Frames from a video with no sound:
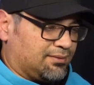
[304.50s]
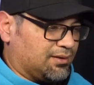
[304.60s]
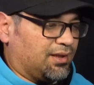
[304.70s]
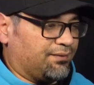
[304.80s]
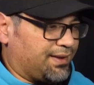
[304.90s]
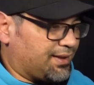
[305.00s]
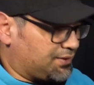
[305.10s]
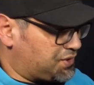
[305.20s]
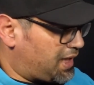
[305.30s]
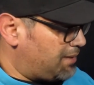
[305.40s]
loving
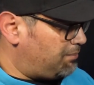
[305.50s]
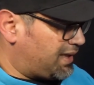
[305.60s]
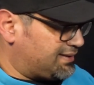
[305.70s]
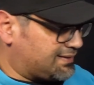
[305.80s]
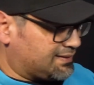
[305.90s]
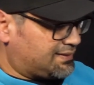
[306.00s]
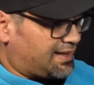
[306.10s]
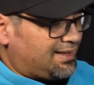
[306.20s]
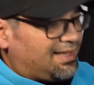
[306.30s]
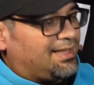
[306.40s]
their giant bases,
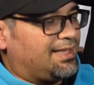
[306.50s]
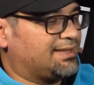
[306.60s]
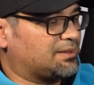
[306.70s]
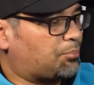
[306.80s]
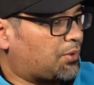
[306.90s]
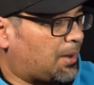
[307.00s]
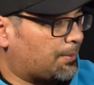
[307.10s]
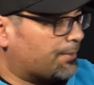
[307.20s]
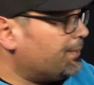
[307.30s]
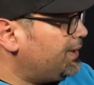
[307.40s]
and it is a
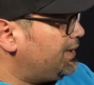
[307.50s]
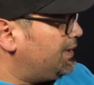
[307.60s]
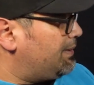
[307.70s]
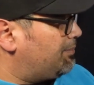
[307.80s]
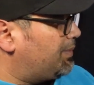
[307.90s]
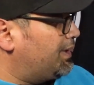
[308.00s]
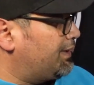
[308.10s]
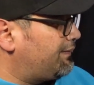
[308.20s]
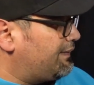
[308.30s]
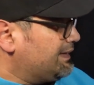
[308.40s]
problem.
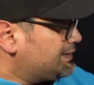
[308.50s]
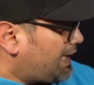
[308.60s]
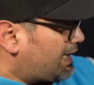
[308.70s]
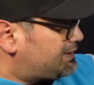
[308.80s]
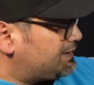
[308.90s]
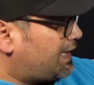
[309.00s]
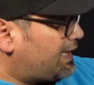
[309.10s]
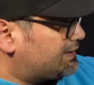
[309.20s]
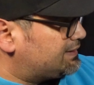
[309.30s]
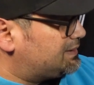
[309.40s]
But this actually
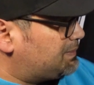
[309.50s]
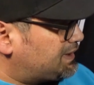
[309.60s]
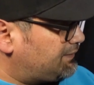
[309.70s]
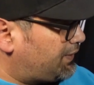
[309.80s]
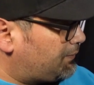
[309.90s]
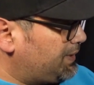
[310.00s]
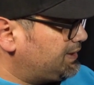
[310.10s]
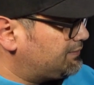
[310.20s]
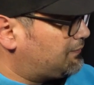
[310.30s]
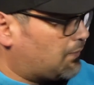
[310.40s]
has a specific
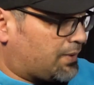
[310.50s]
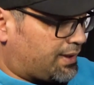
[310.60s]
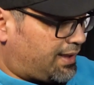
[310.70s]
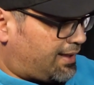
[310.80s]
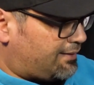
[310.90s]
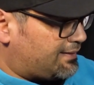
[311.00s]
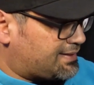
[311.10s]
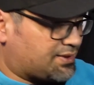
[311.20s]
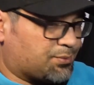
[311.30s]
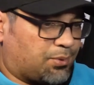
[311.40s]
reason for it, and
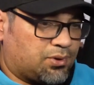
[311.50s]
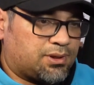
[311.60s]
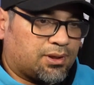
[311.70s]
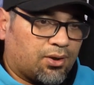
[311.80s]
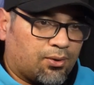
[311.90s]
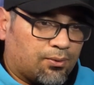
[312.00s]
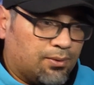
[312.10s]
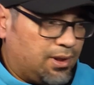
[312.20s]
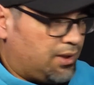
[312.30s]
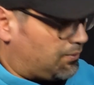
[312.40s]
this is supposed to go
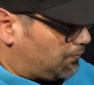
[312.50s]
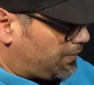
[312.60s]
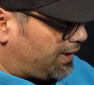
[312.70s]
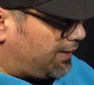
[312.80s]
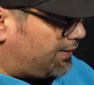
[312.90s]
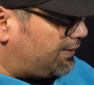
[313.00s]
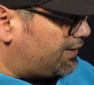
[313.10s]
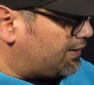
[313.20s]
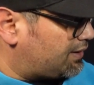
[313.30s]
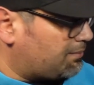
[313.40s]
with
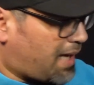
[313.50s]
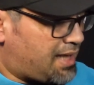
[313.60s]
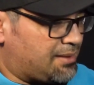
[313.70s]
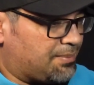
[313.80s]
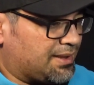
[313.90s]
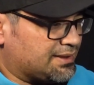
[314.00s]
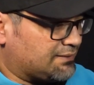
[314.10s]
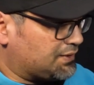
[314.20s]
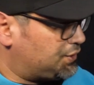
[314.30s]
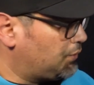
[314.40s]
a companion piece
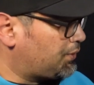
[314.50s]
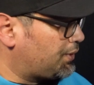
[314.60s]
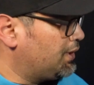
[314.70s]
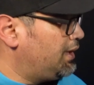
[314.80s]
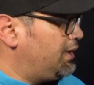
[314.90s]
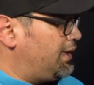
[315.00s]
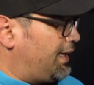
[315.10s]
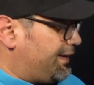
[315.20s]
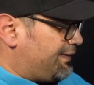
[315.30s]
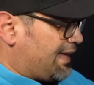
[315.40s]
of a Joker.
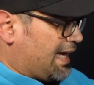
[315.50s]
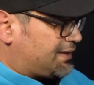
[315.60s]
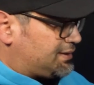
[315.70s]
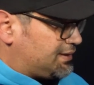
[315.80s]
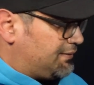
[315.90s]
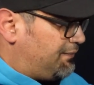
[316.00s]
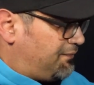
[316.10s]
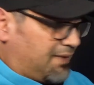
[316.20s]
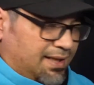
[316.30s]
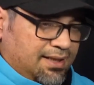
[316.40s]
And they actually
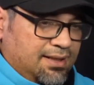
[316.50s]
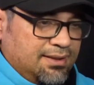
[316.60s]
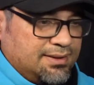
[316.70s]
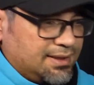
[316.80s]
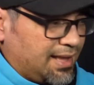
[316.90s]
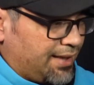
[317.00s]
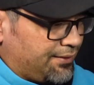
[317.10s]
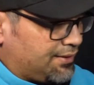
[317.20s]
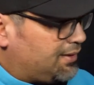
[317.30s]
fit together.